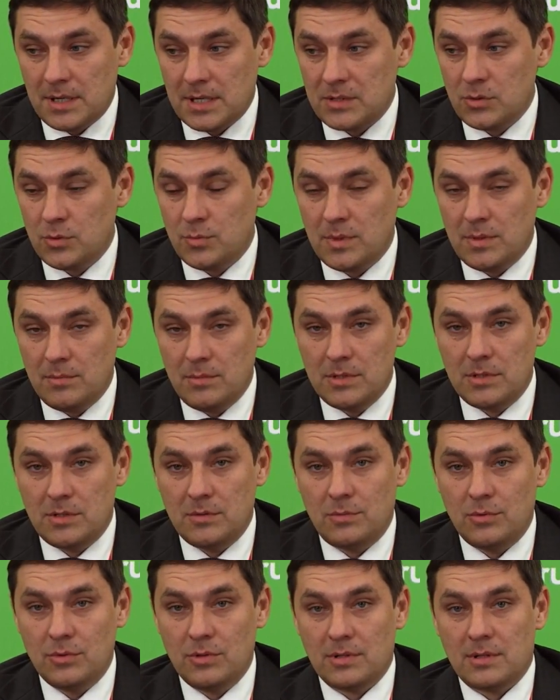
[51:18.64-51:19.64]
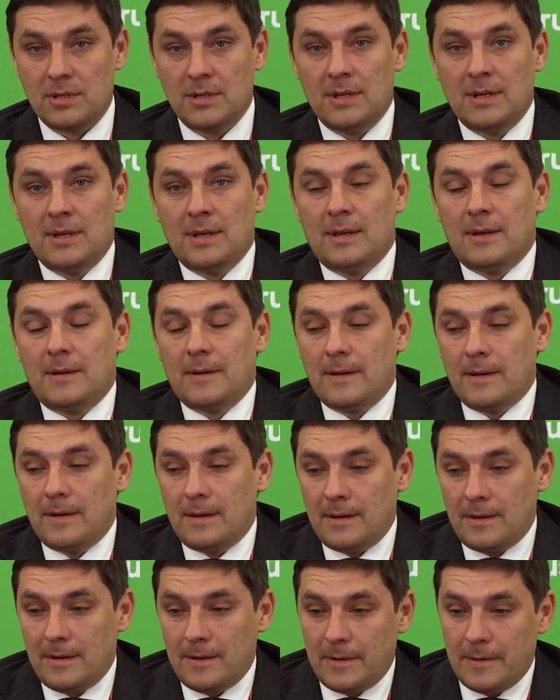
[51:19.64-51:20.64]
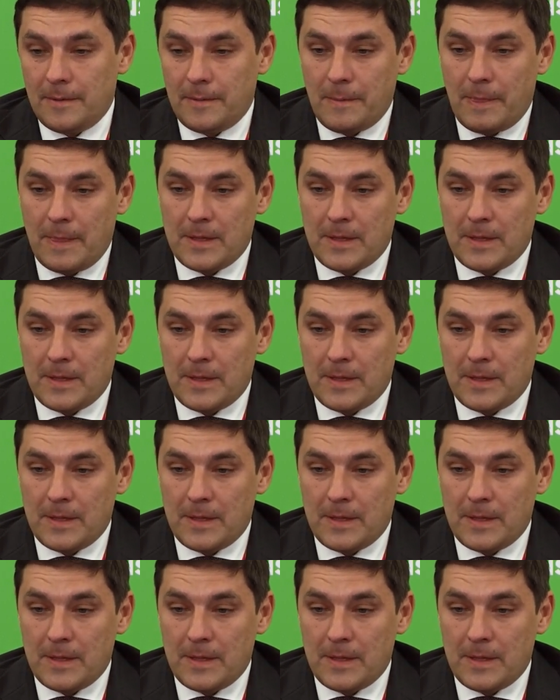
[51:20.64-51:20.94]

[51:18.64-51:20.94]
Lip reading: So it seems reasonable to me